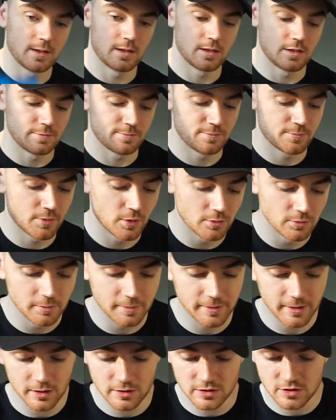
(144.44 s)
it's
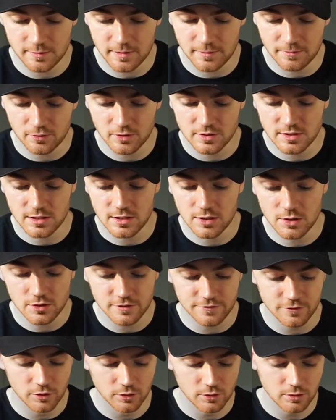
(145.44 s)
probably going to be pretty
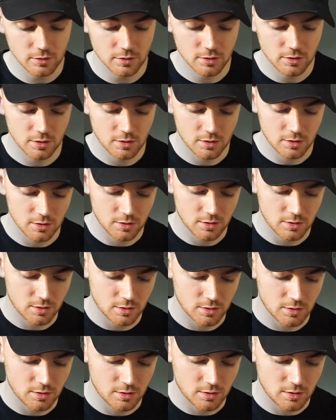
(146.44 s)
useful
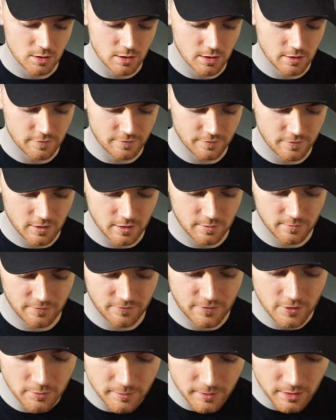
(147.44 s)
if I'm
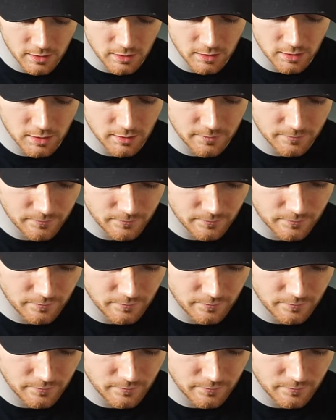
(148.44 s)
filming a lot